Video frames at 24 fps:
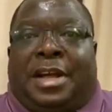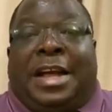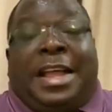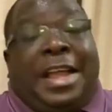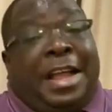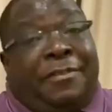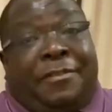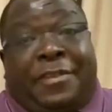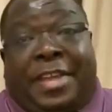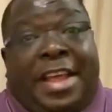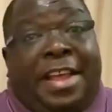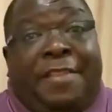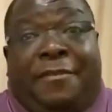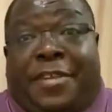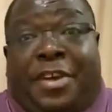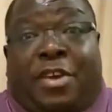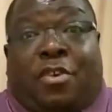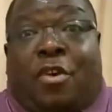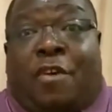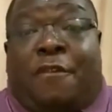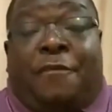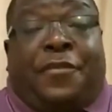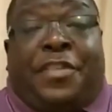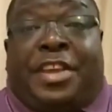I have every
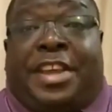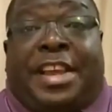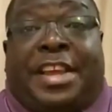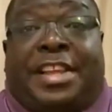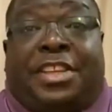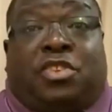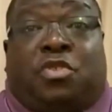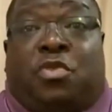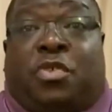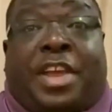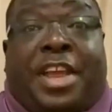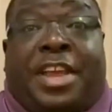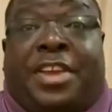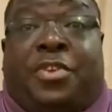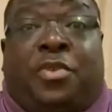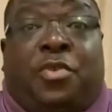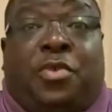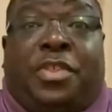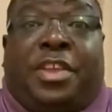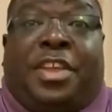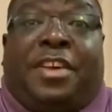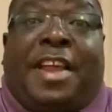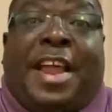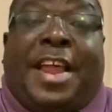confidence you can
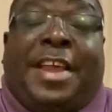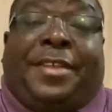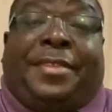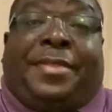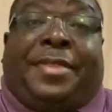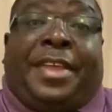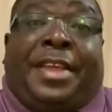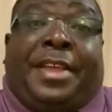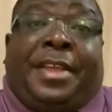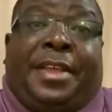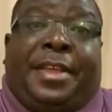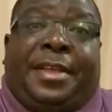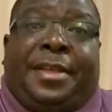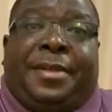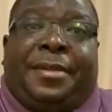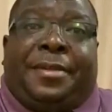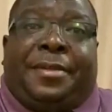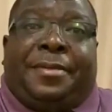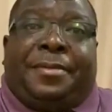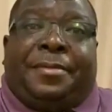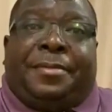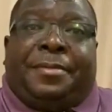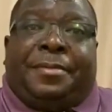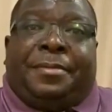do the right thing.
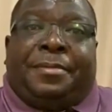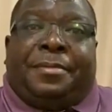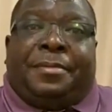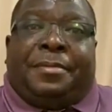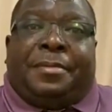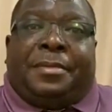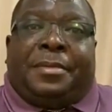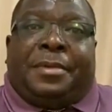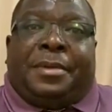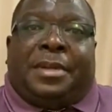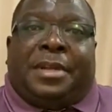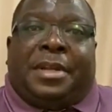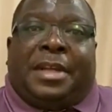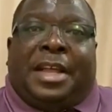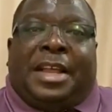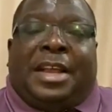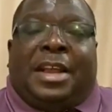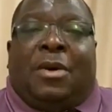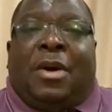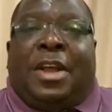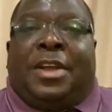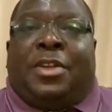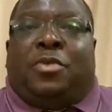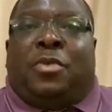
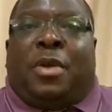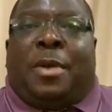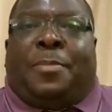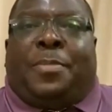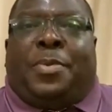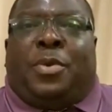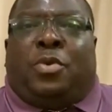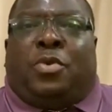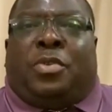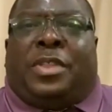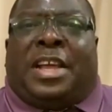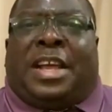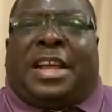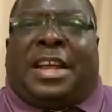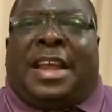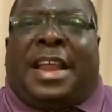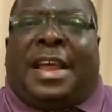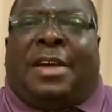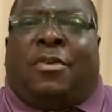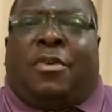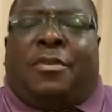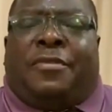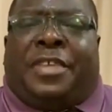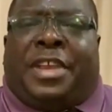And I want to appeal to the
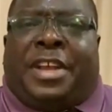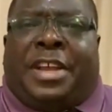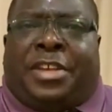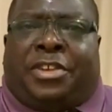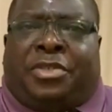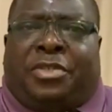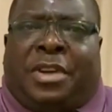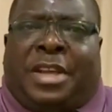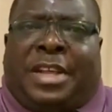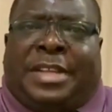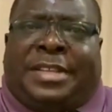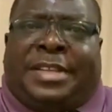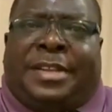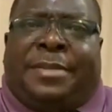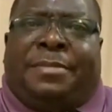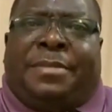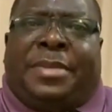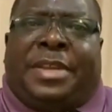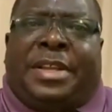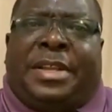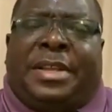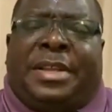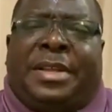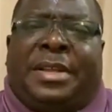clerk of the National
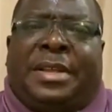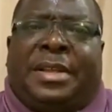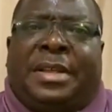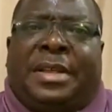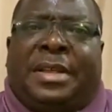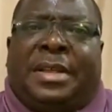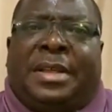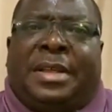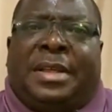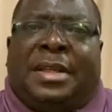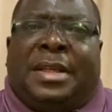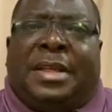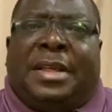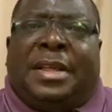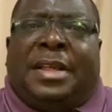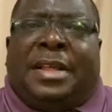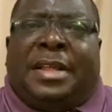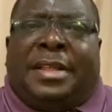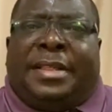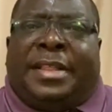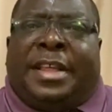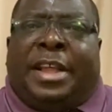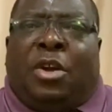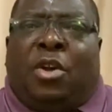Assembly,
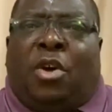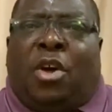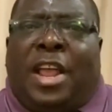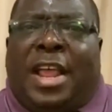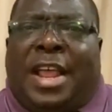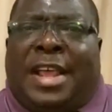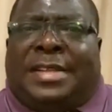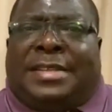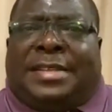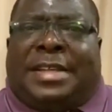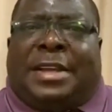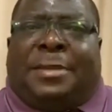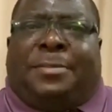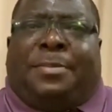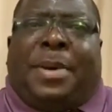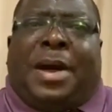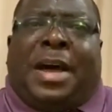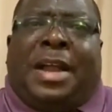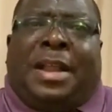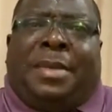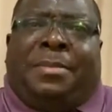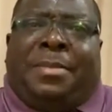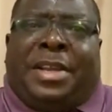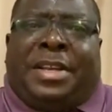the lawyers at
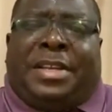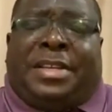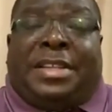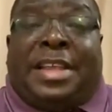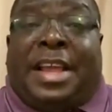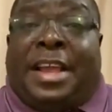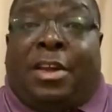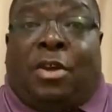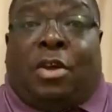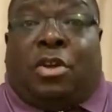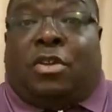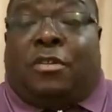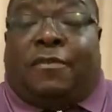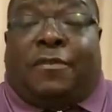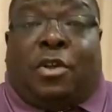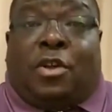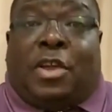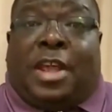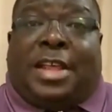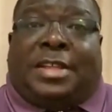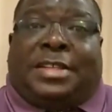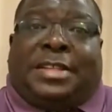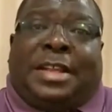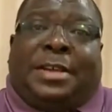Parliament. There are a lot of
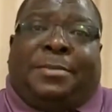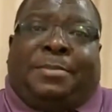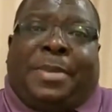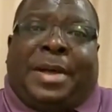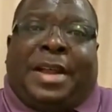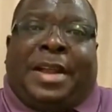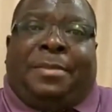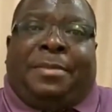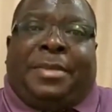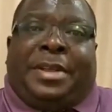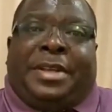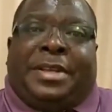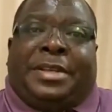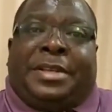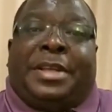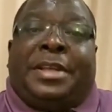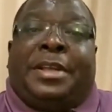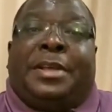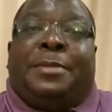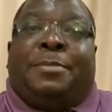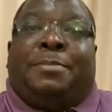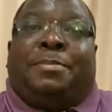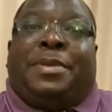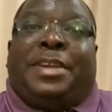lawyers at Parliament.
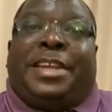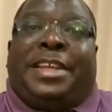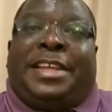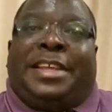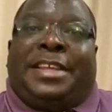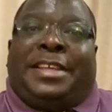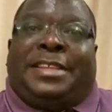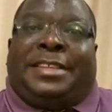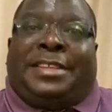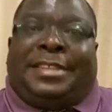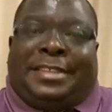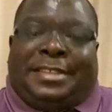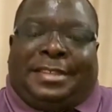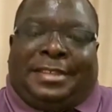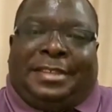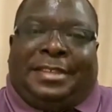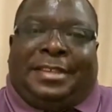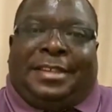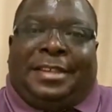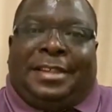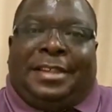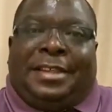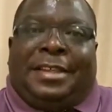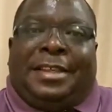Please,
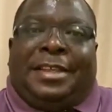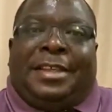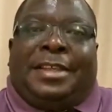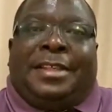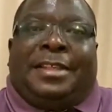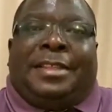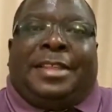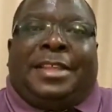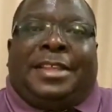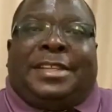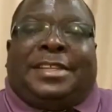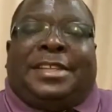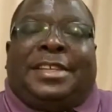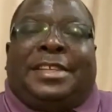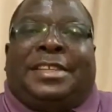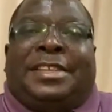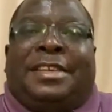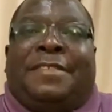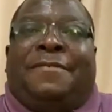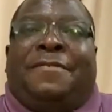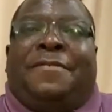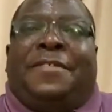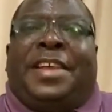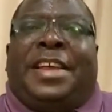this is
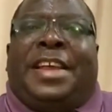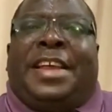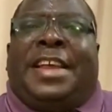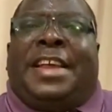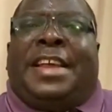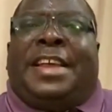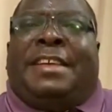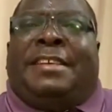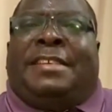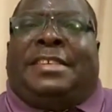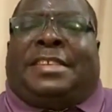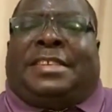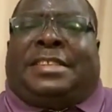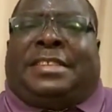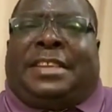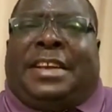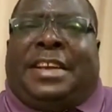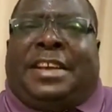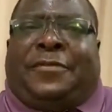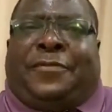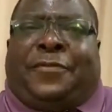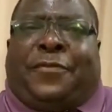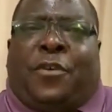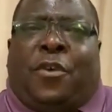a very
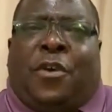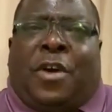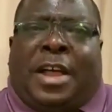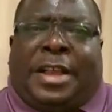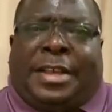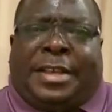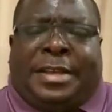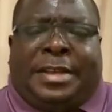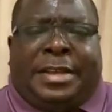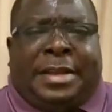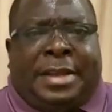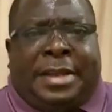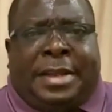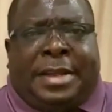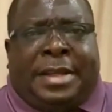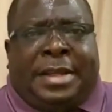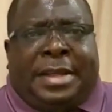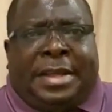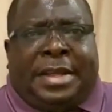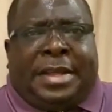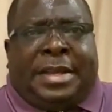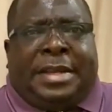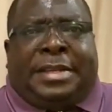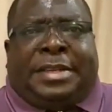straightforward
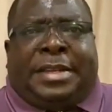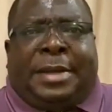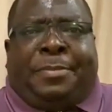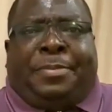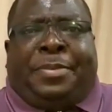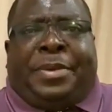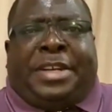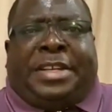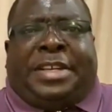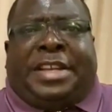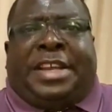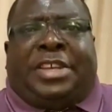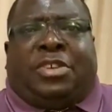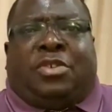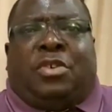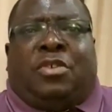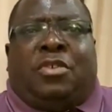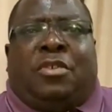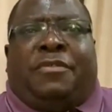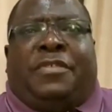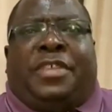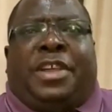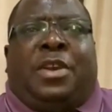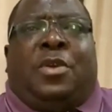
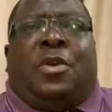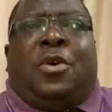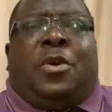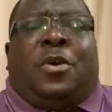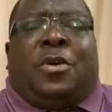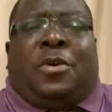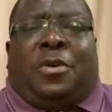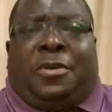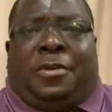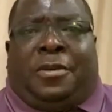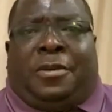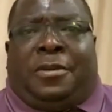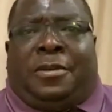interpretation of the law.